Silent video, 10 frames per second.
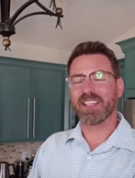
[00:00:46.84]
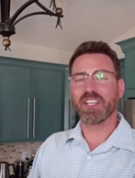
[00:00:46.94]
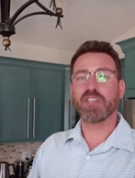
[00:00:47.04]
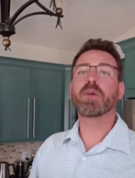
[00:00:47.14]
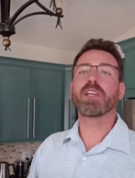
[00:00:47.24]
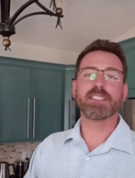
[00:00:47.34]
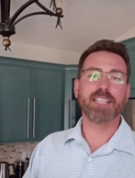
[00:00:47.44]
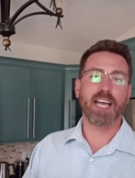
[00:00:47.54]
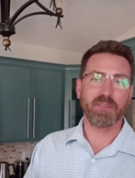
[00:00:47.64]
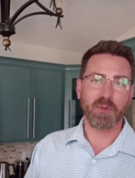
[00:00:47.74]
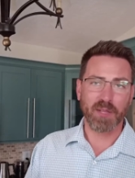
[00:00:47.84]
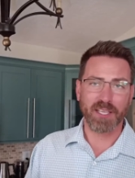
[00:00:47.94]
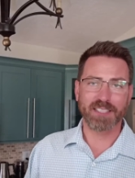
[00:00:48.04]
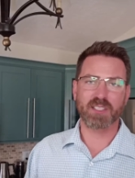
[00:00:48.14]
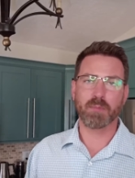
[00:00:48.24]
and then you can decide if you
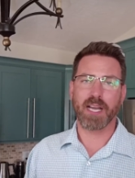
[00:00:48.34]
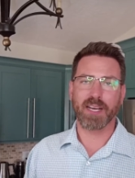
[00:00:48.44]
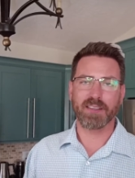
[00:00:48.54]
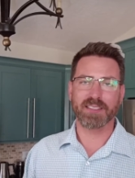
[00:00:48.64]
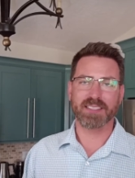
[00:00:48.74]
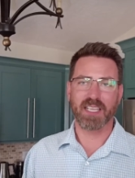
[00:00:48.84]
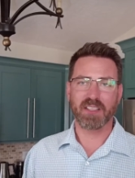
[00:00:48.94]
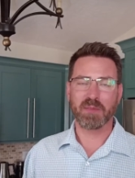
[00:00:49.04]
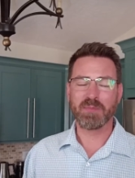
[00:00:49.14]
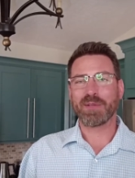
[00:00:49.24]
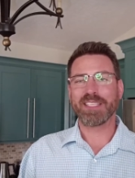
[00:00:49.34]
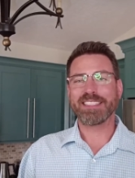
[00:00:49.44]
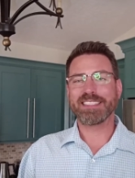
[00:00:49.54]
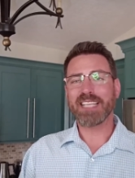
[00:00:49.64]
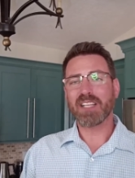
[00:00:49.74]
think it's the buyer or the seller. So the
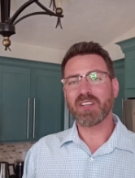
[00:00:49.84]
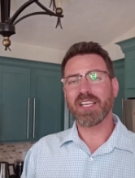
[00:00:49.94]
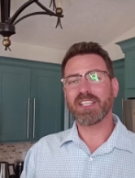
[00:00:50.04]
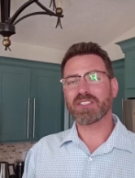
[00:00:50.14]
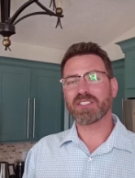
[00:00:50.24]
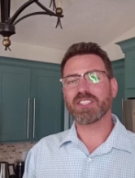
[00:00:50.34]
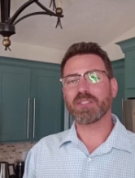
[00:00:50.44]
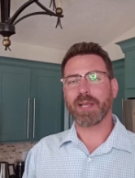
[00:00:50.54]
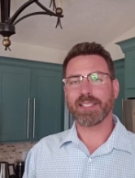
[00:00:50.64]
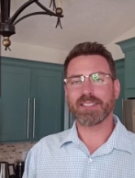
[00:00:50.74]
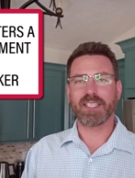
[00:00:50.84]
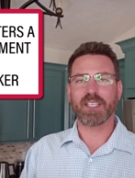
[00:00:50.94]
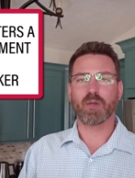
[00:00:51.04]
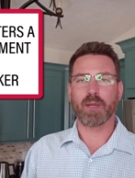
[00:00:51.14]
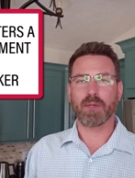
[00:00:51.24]
seller enters into a listing
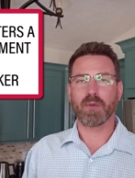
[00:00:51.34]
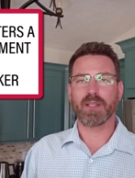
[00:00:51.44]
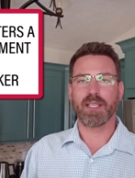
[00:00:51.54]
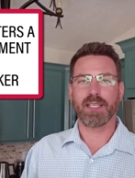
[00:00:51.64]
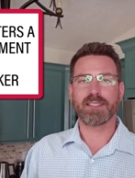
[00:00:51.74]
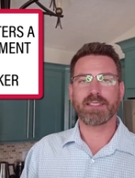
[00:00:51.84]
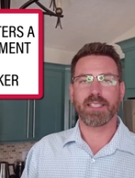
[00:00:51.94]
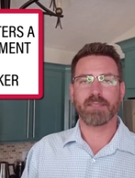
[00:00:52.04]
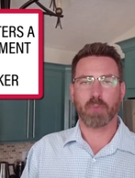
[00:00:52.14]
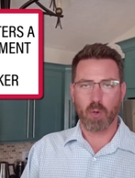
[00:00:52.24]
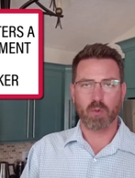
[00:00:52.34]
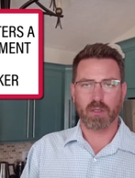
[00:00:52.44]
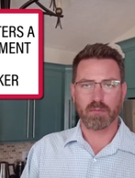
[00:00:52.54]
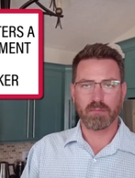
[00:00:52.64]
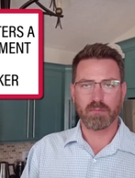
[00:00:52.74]
agreement with the listing
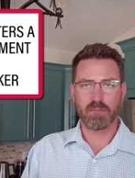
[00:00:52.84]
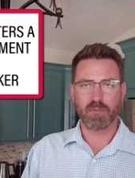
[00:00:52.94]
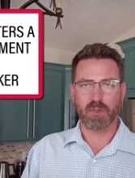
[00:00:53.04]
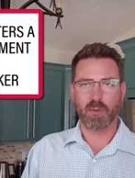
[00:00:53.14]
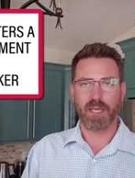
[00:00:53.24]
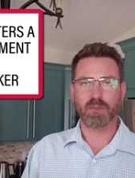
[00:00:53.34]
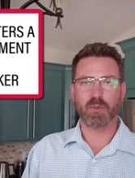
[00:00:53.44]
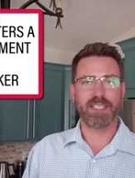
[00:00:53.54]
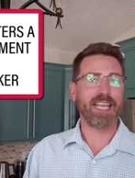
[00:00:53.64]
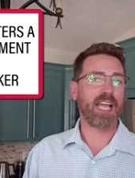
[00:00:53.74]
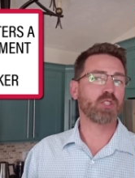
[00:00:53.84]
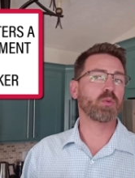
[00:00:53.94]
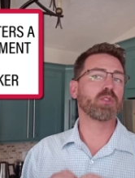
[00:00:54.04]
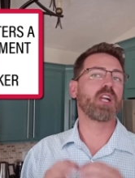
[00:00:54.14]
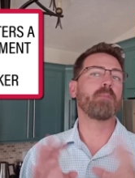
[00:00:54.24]
broker. So that's with the
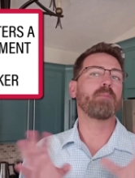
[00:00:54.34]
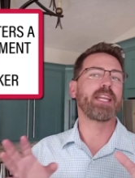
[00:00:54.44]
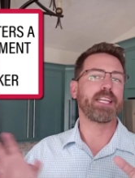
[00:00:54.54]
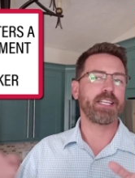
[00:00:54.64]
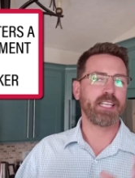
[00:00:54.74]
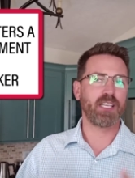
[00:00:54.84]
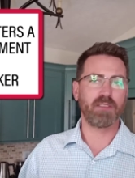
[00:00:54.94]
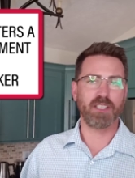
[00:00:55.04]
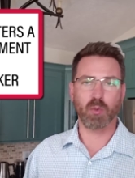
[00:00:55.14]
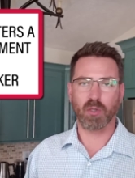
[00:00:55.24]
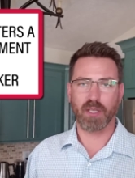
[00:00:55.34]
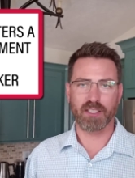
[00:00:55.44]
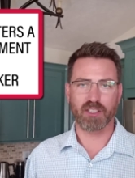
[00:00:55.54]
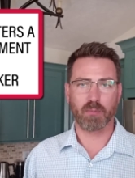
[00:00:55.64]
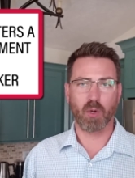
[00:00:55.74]
actual company and the individual that
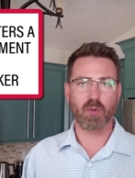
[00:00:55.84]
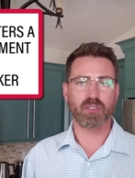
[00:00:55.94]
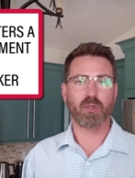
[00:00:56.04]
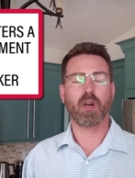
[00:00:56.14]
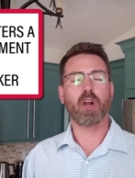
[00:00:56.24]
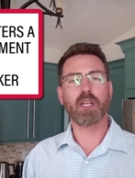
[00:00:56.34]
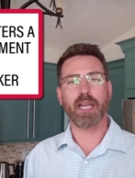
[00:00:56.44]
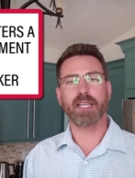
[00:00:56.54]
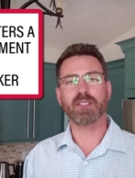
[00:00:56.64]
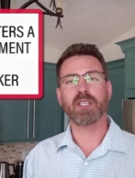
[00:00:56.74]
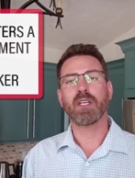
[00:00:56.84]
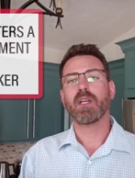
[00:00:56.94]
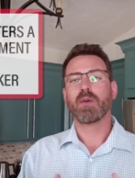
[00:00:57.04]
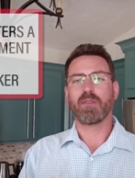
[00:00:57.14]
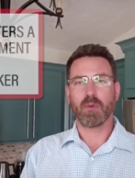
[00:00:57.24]
is the broker. So in our case,
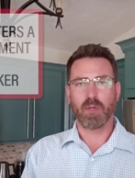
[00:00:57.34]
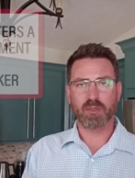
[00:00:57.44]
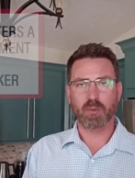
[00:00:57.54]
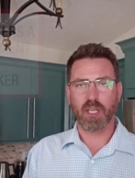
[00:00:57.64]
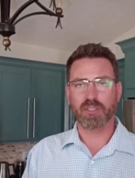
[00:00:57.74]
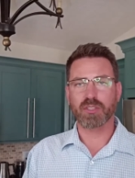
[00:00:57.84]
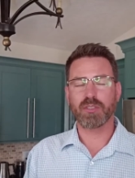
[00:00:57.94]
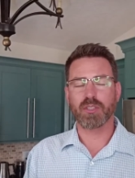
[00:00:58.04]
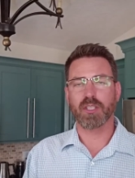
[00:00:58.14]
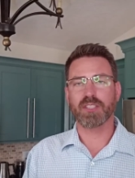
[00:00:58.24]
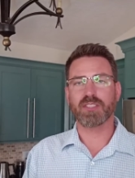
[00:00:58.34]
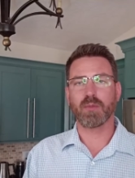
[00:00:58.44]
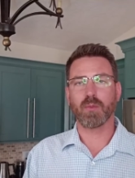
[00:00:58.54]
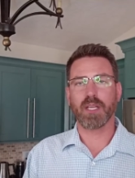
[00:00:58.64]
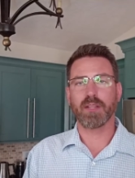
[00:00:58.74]
if you list with us, you're
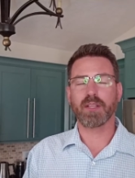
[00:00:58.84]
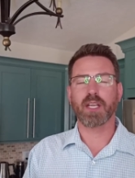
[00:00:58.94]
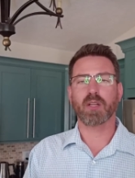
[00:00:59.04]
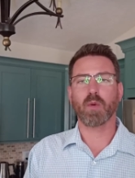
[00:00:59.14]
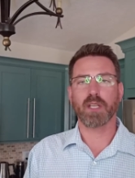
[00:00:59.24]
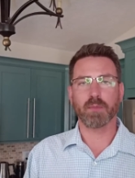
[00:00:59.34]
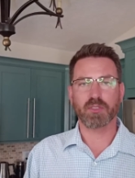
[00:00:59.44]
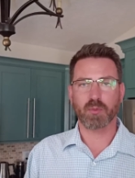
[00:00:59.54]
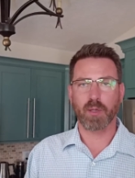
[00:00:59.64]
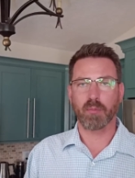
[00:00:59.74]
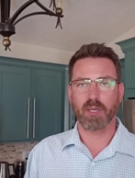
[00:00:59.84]
listing with Keller Williams Three